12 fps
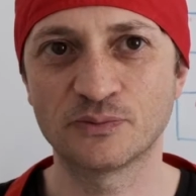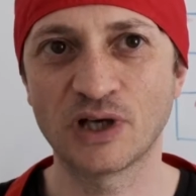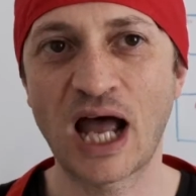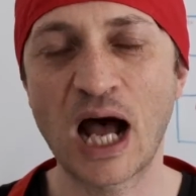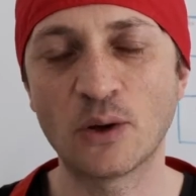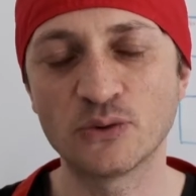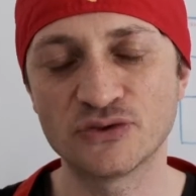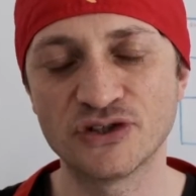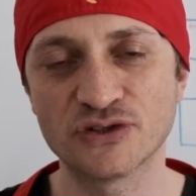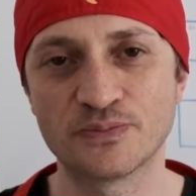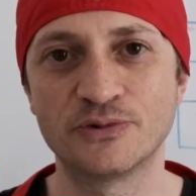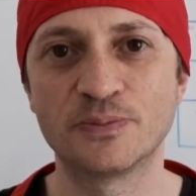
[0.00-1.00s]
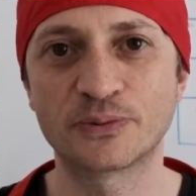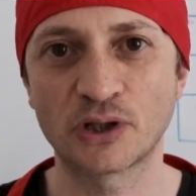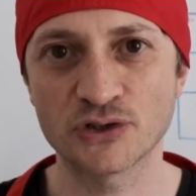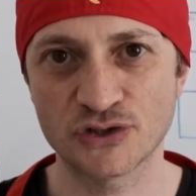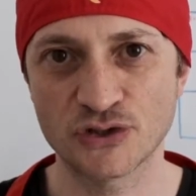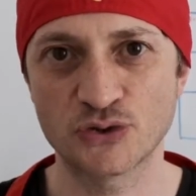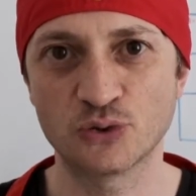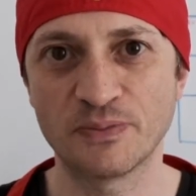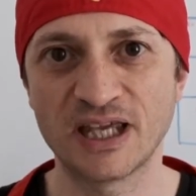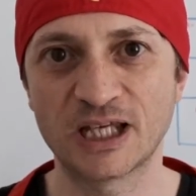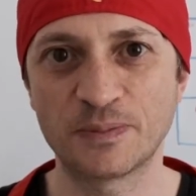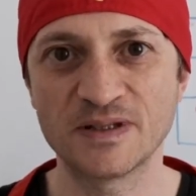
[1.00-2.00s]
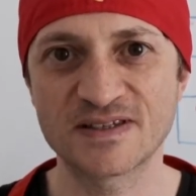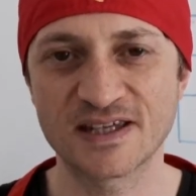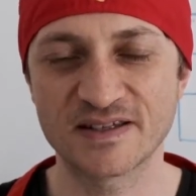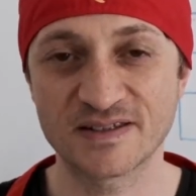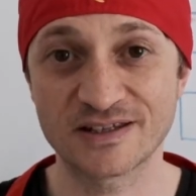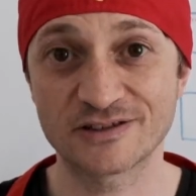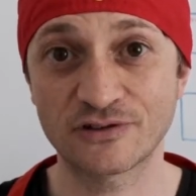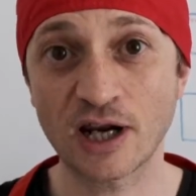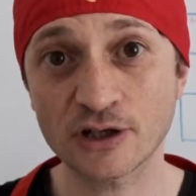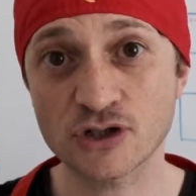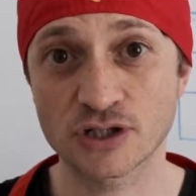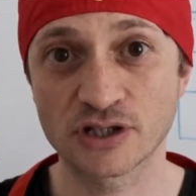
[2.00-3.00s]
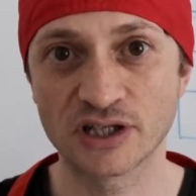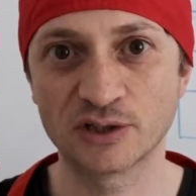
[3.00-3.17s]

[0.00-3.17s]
how the process to make pizza is structured,